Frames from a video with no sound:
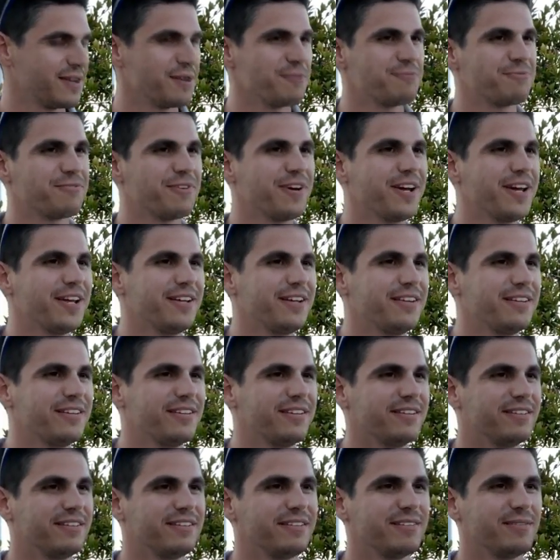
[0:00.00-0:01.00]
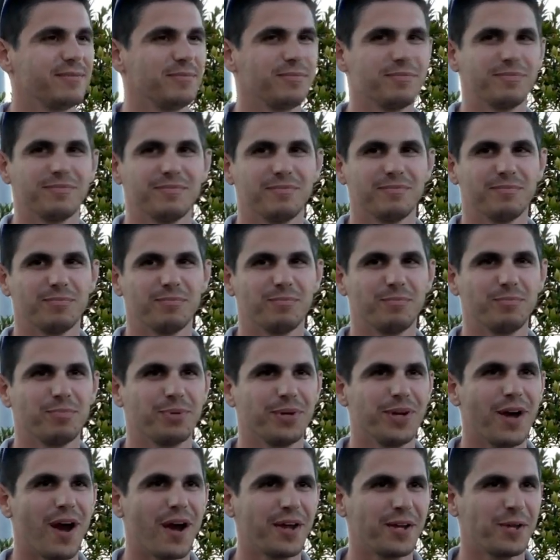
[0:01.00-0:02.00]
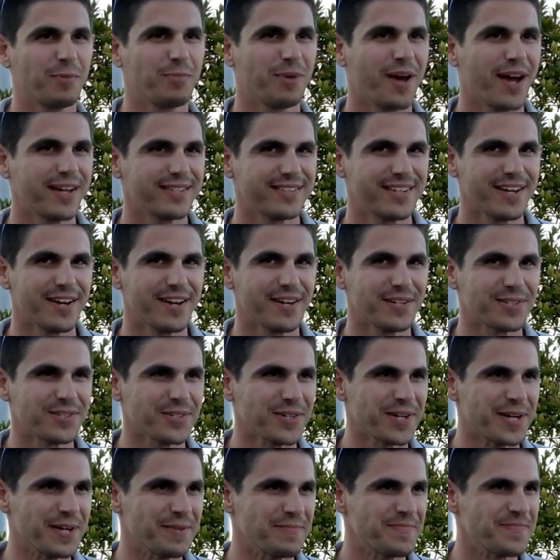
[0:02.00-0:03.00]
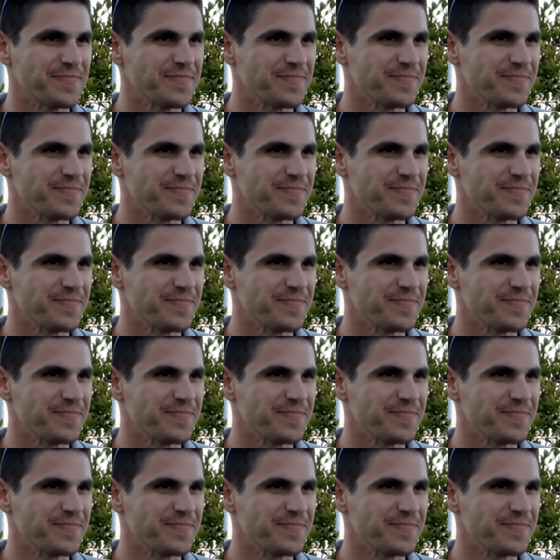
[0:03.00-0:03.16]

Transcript: Our friend, PreOccupied territory.